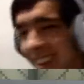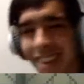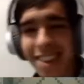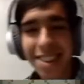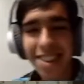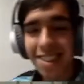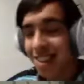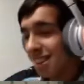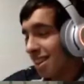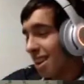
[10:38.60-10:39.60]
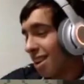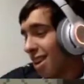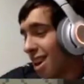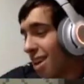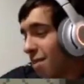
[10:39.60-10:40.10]
This is a
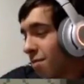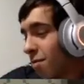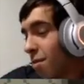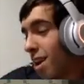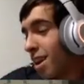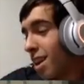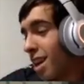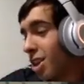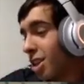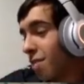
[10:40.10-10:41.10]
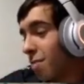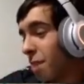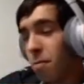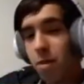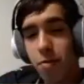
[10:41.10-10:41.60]
lot of recollection of
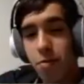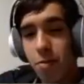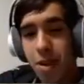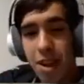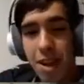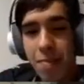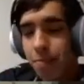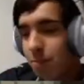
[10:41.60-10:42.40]
memory for me.